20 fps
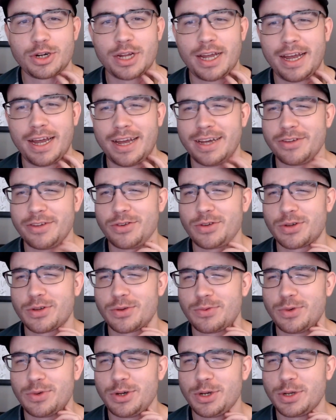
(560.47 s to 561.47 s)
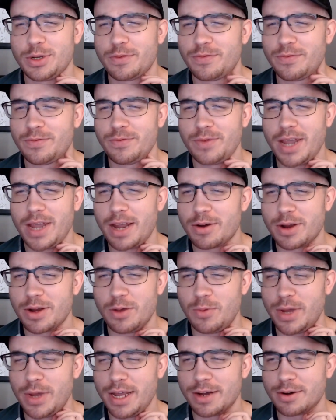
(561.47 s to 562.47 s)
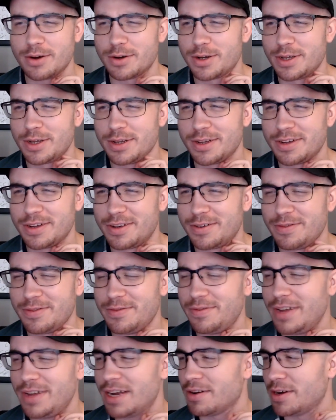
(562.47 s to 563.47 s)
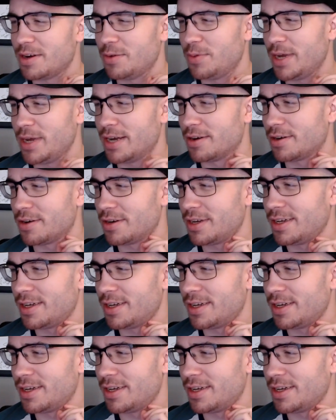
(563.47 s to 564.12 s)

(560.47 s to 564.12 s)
has, which is very weird. Very weird.